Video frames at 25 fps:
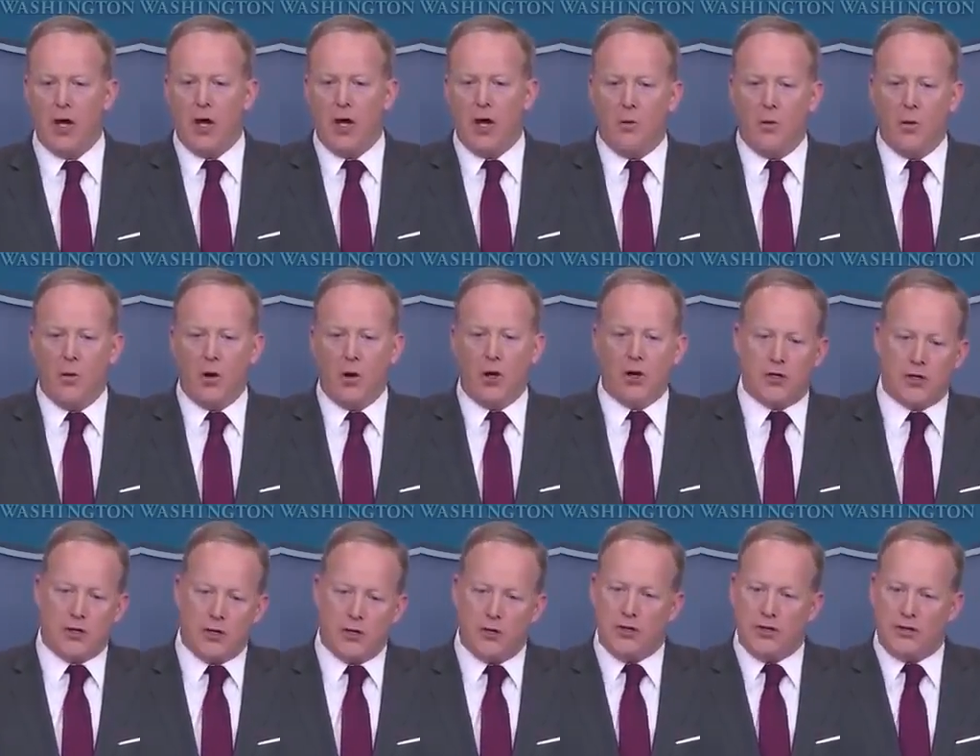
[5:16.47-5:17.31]
one or
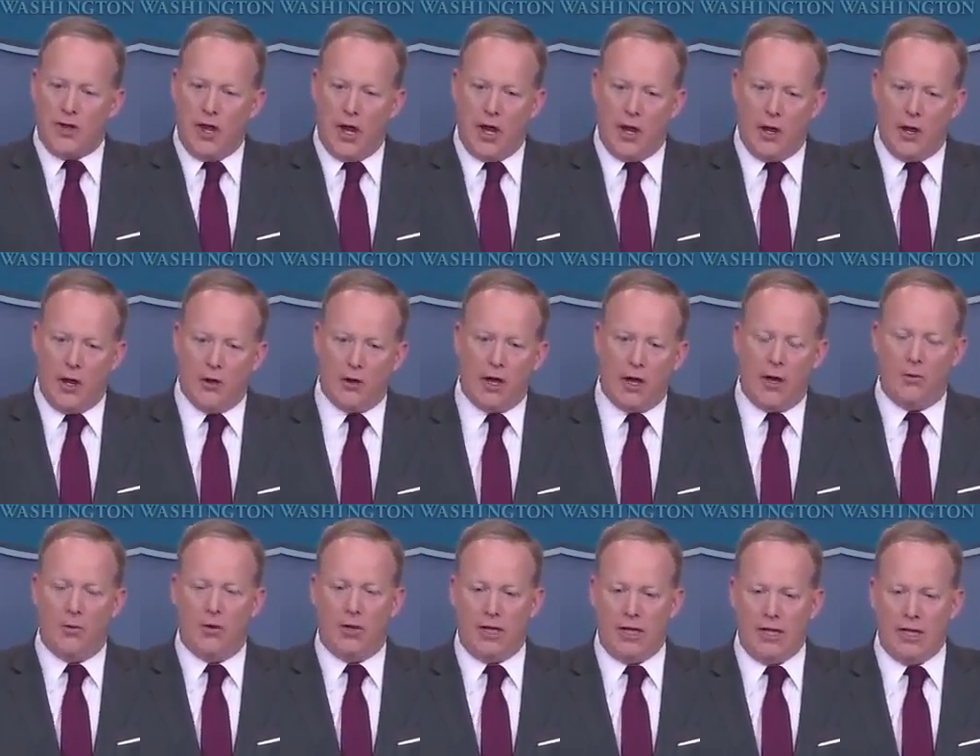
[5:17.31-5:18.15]
two, and say, okay,
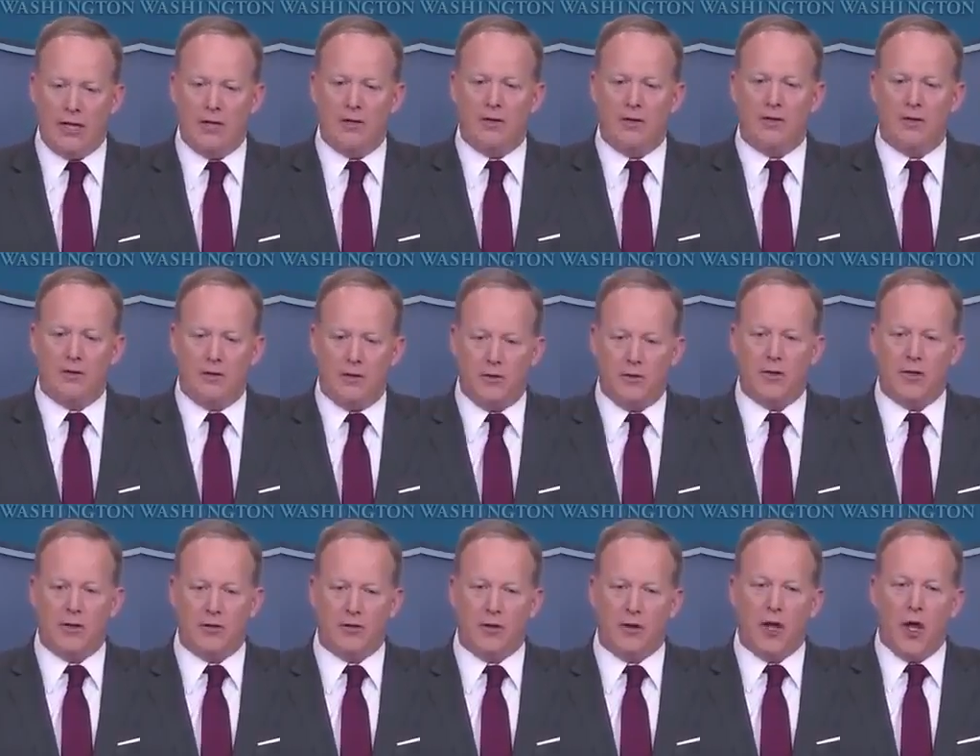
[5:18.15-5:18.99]
well, he didn't do
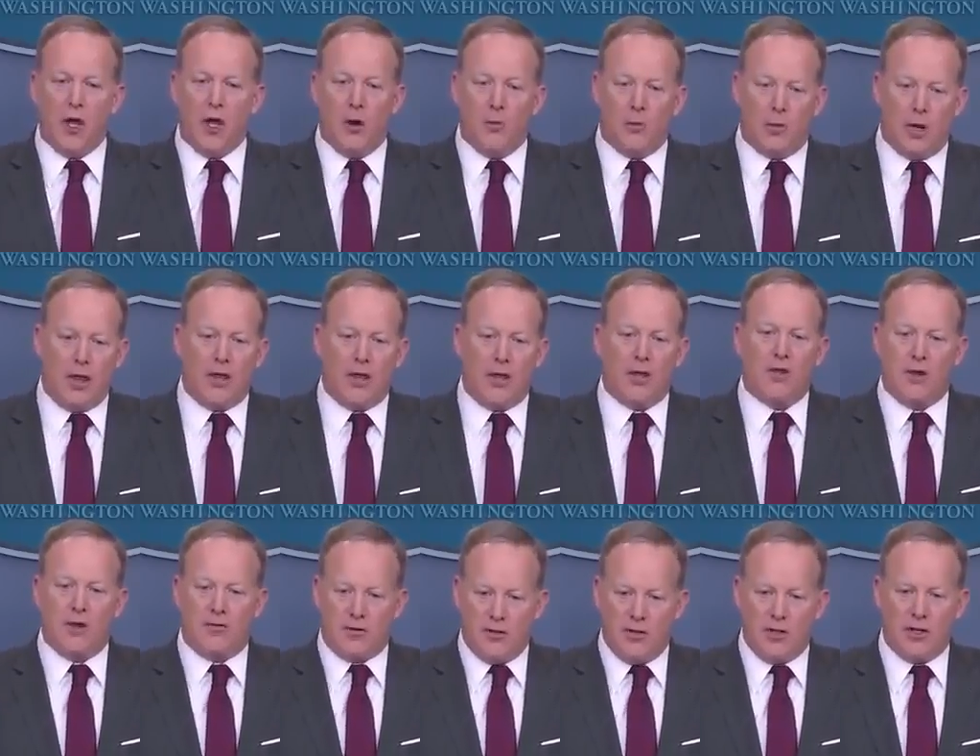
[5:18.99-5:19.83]
this. But I think you
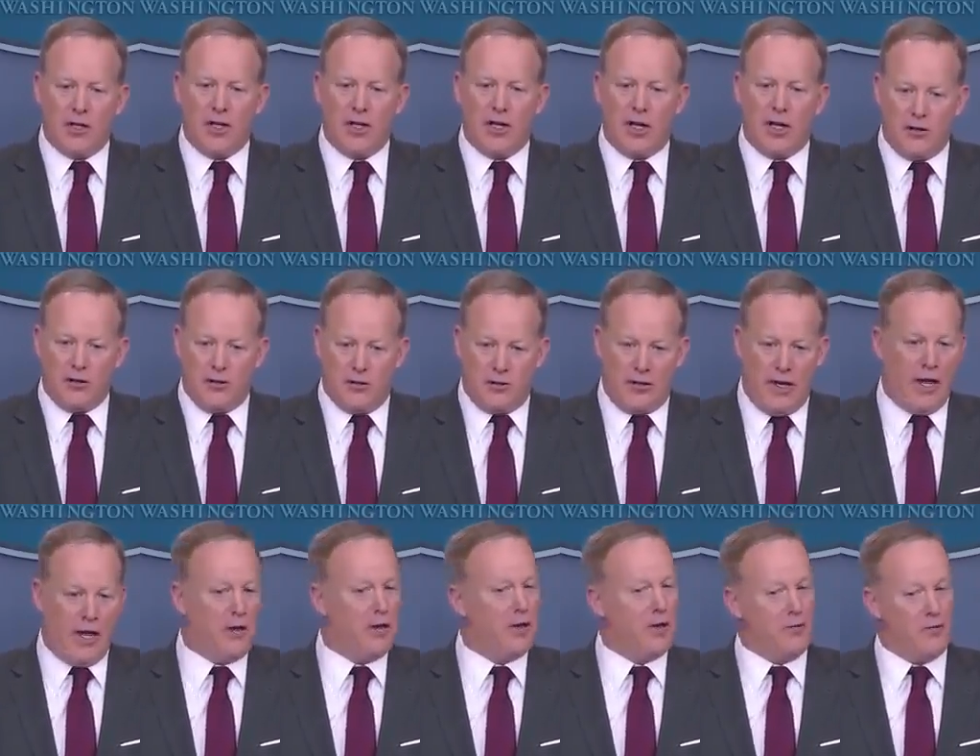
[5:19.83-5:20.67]
have to look at it in
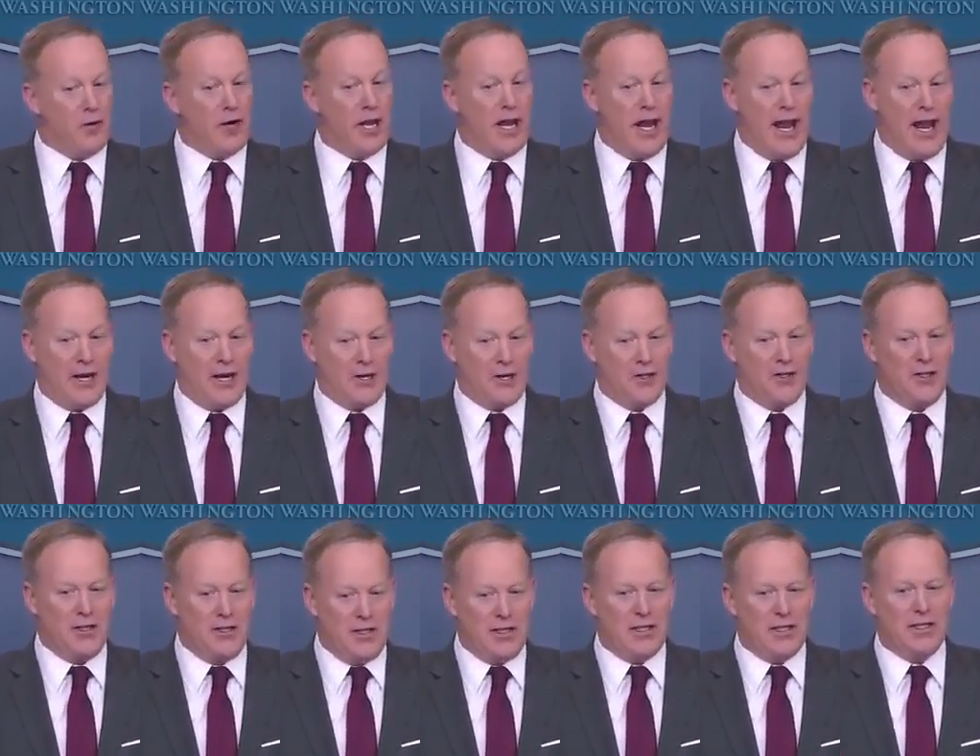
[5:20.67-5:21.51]
totality of what he actually
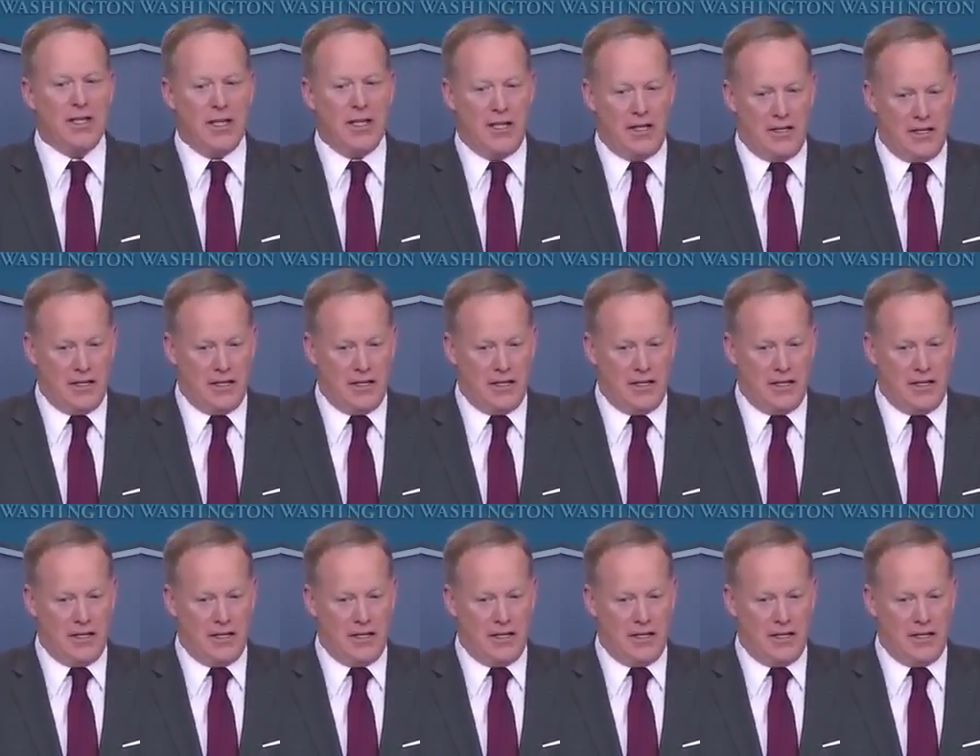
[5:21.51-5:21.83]
did get